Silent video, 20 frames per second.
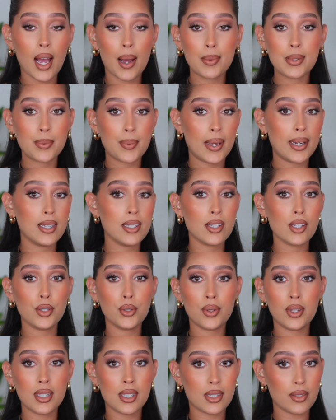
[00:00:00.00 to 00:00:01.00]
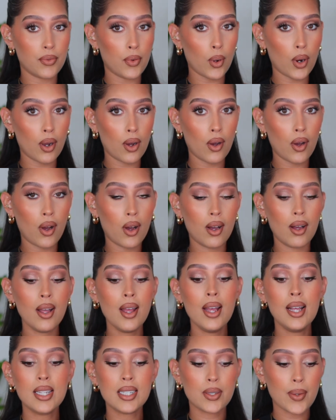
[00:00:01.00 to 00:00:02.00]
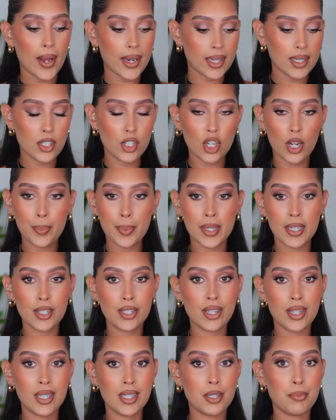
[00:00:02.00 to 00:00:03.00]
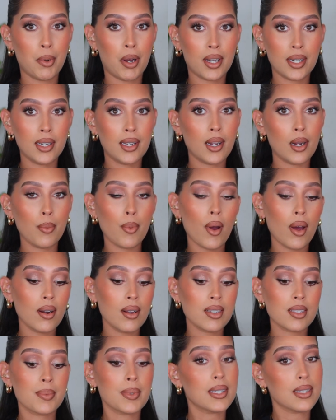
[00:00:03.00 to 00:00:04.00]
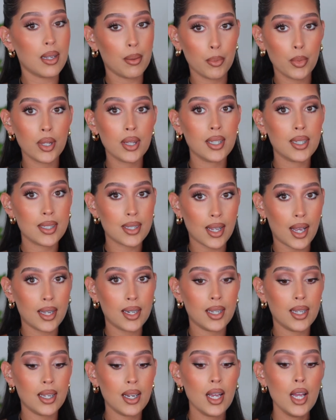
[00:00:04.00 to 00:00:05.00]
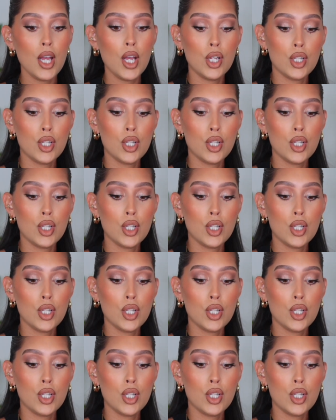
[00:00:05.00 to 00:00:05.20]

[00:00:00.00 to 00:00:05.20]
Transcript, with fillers: I was waiting to do this for a haul so I can jump into these body care products because I'm really excited